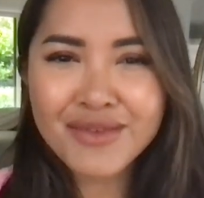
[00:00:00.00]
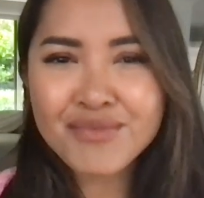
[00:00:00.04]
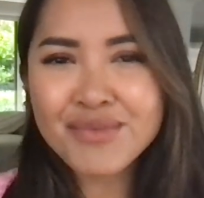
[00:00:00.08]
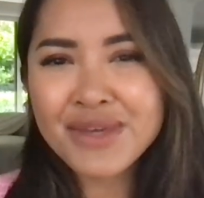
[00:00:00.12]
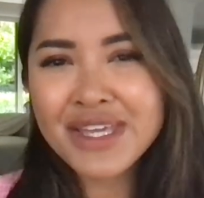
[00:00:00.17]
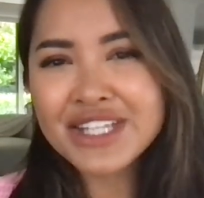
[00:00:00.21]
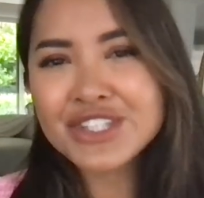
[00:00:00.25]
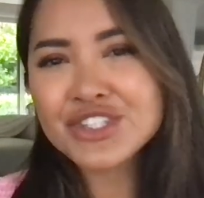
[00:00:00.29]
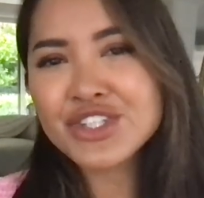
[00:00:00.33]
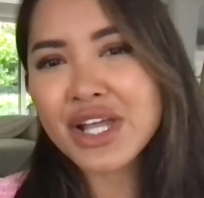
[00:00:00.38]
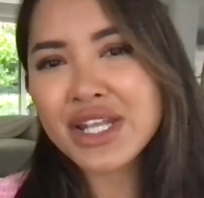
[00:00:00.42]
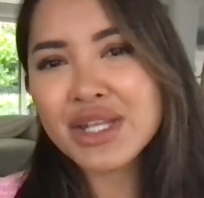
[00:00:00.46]

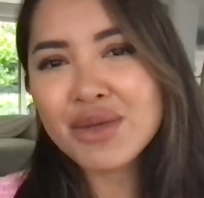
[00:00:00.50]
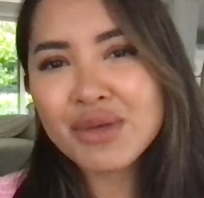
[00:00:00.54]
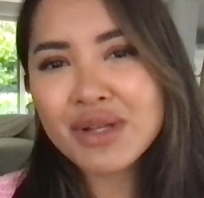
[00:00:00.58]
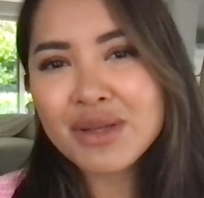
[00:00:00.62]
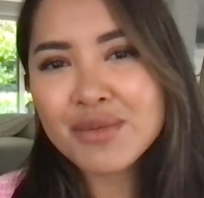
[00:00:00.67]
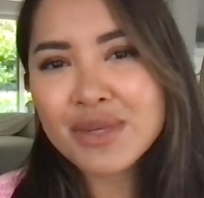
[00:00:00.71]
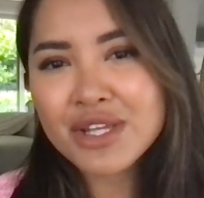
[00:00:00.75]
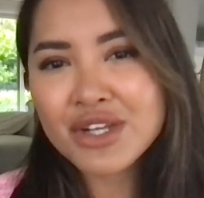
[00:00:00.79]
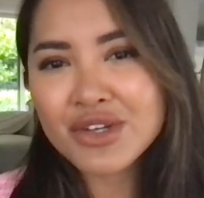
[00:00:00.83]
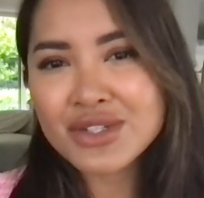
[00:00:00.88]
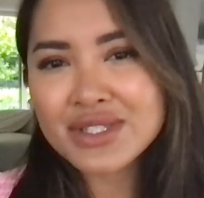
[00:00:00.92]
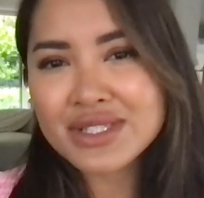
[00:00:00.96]
be genuine
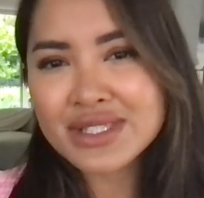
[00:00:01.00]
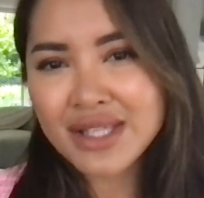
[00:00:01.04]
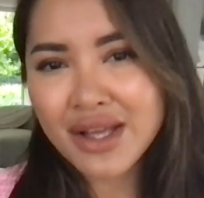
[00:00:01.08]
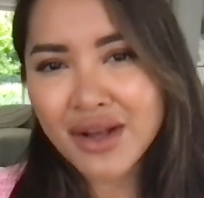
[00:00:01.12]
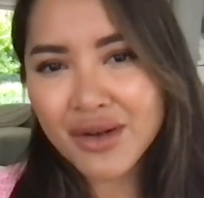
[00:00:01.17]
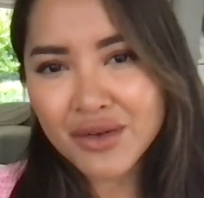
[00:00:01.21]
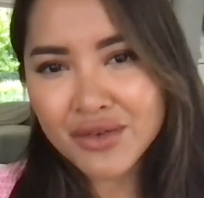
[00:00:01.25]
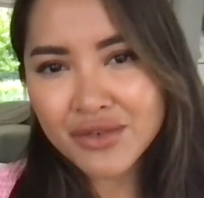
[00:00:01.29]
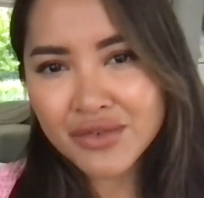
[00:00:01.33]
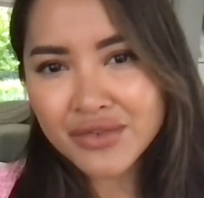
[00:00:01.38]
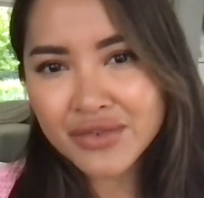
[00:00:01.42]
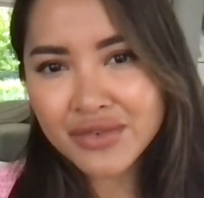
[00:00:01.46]
and be
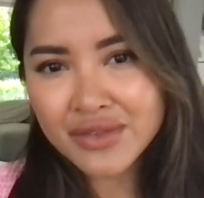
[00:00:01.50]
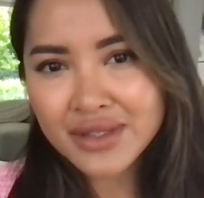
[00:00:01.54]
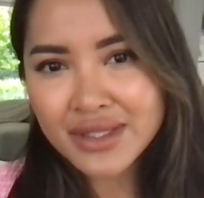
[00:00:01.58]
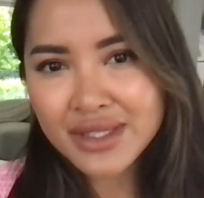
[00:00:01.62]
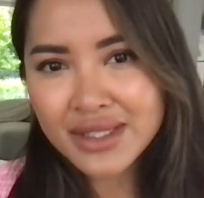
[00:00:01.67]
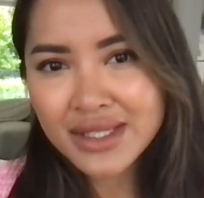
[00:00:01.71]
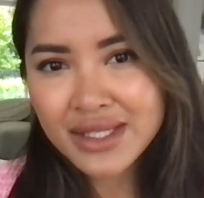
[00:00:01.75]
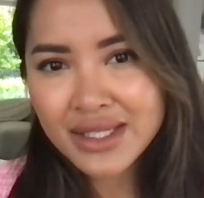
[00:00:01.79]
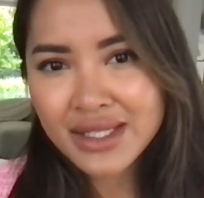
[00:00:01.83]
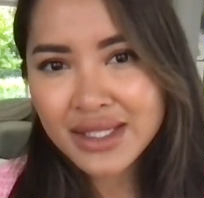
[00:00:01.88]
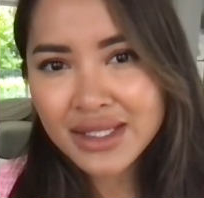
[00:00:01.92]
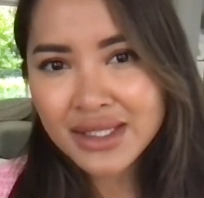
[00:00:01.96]
yourself,
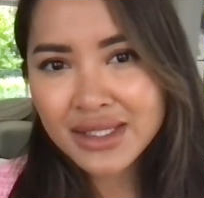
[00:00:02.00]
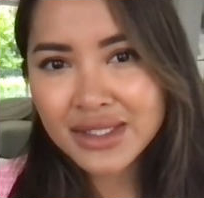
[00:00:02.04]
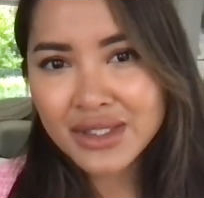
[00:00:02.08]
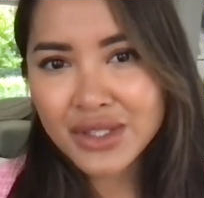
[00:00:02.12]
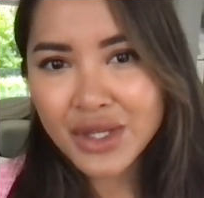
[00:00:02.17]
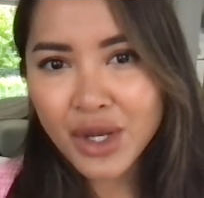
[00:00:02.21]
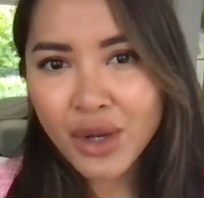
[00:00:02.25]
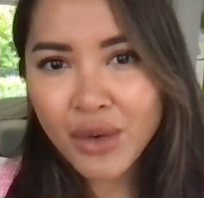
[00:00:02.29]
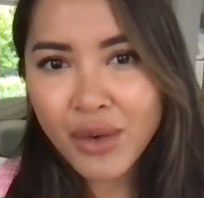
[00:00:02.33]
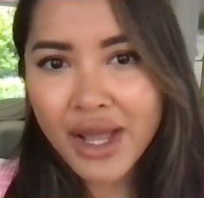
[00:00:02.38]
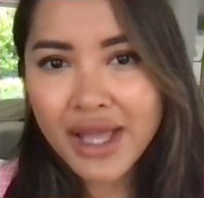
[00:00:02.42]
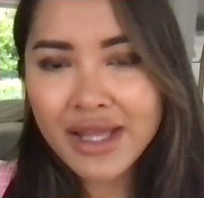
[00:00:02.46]
you
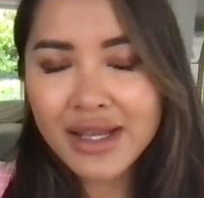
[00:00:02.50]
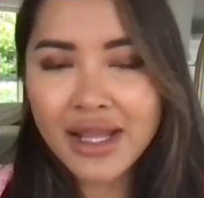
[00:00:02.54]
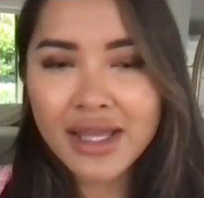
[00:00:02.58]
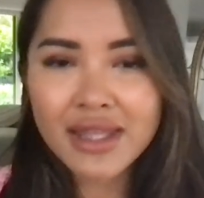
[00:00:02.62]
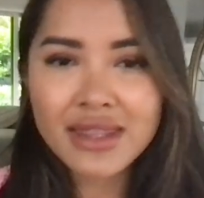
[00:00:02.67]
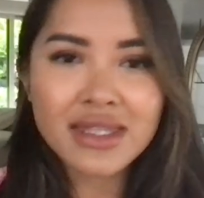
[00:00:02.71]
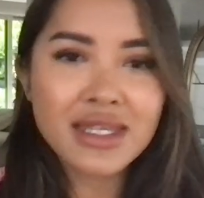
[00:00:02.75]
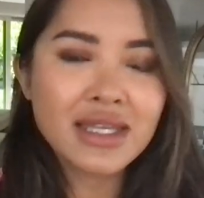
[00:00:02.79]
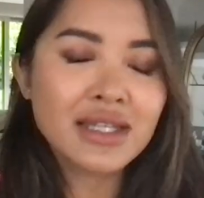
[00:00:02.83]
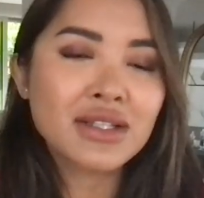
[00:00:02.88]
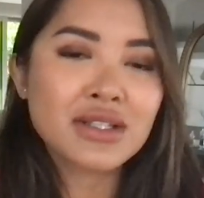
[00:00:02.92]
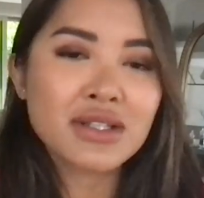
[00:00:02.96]
know. And I
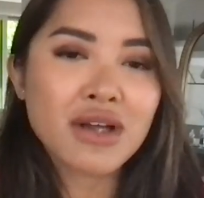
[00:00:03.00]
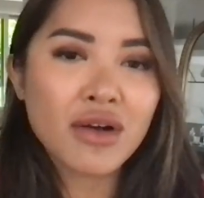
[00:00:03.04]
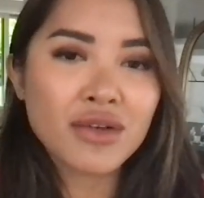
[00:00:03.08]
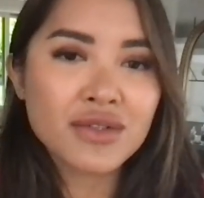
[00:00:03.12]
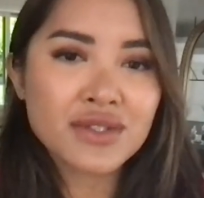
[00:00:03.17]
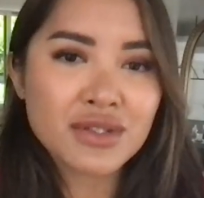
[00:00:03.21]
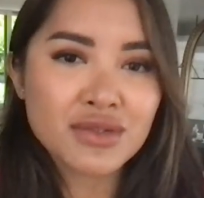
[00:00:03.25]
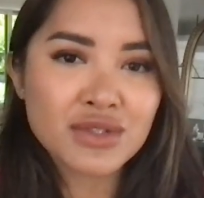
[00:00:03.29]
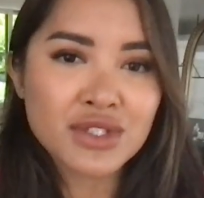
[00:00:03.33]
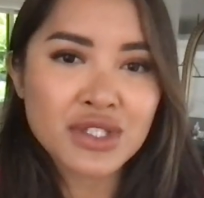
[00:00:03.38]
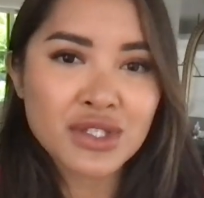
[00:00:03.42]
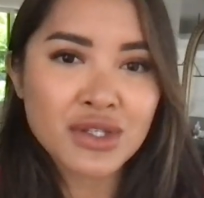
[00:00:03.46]
think
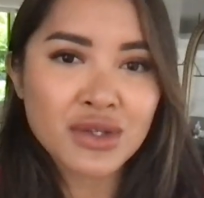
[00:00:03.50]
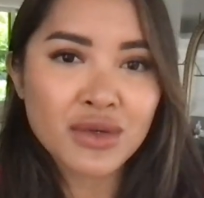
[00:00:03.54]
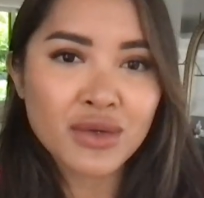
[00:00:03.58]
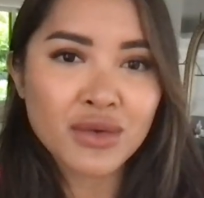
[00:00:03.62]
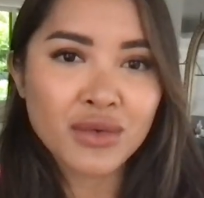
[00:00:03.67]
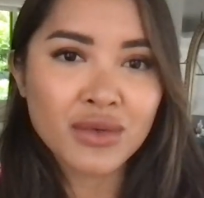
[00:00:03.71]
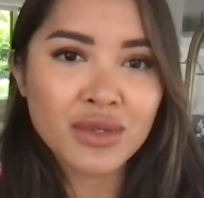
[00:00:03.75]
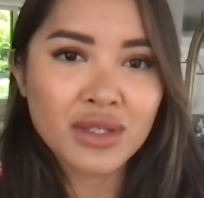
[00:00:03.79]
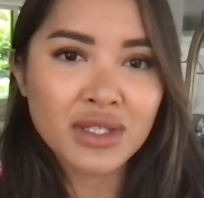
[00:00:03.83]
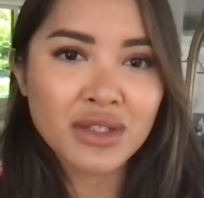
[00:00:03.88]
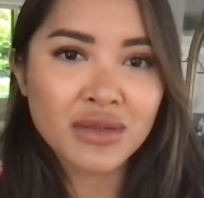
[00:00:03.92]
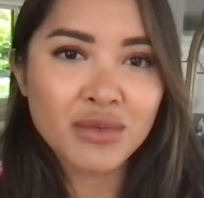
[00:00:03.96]
also
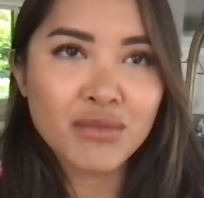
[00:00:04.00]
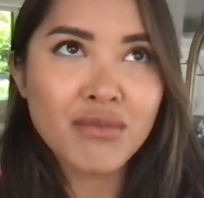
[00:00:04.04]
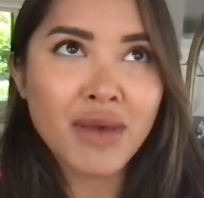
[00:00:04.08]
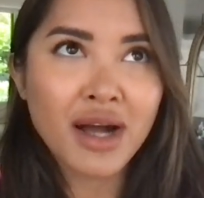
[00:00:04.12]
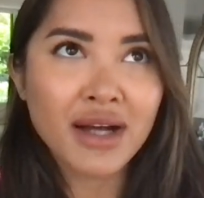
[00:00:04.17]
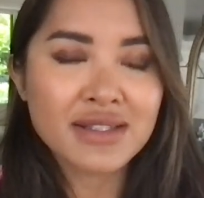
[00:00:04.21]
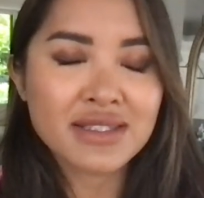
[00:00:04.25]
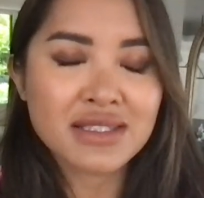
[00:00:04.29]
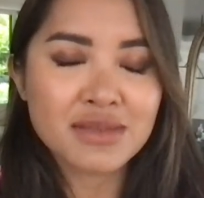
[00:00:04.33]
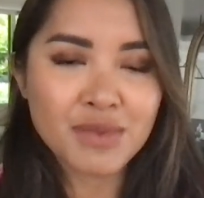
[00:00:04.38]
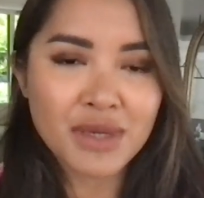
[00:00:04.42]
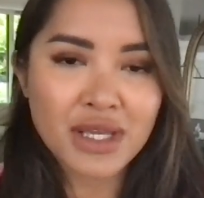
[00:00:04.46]
too, you
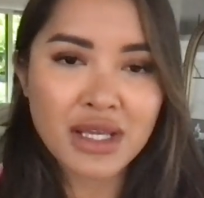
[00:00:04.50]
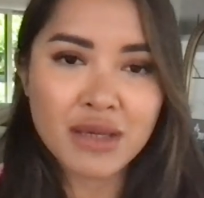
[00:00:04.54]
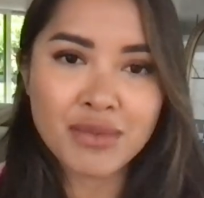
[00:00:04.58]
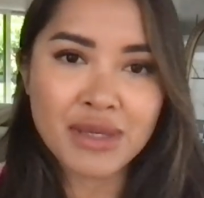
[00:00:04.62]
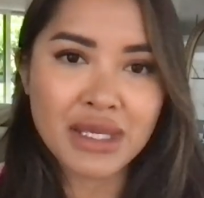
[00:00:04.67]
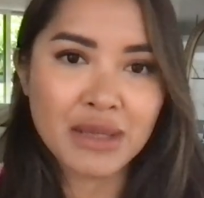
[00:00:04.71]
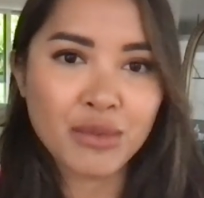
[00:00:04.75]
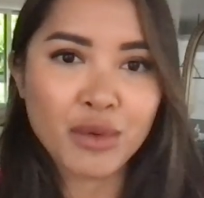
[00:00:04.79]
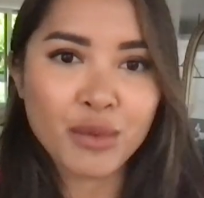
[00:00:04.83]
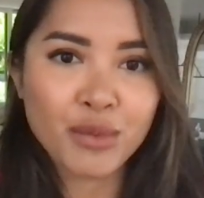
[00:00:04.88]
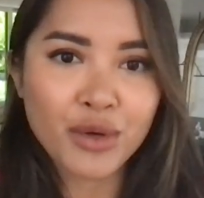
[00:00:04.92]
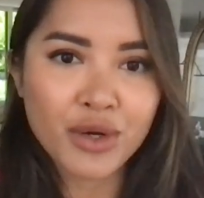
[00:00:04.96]
must be a
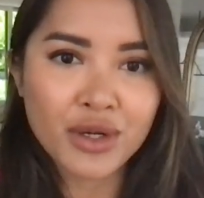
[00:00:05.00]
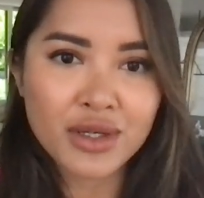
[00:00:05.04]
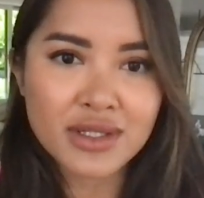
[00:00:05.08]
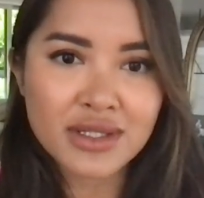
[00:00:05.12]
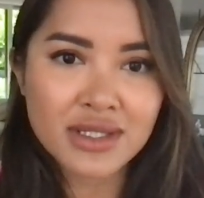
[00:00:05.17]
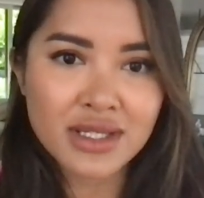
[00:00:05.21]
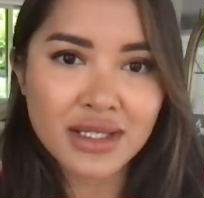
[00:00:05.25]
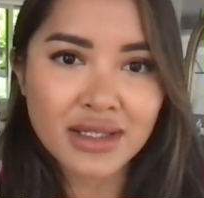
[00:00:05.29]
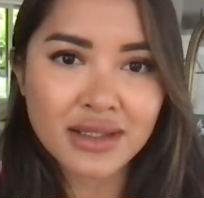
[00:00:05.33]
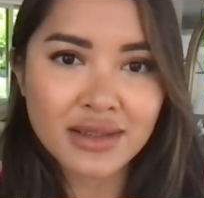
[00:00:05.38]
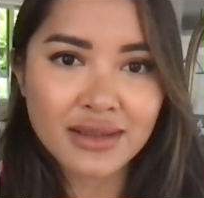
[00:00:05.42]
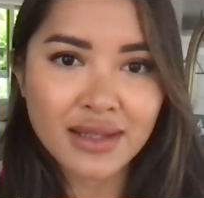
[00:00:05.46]
people
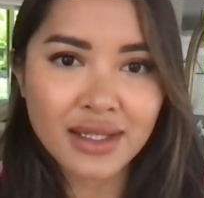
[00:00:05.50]
person.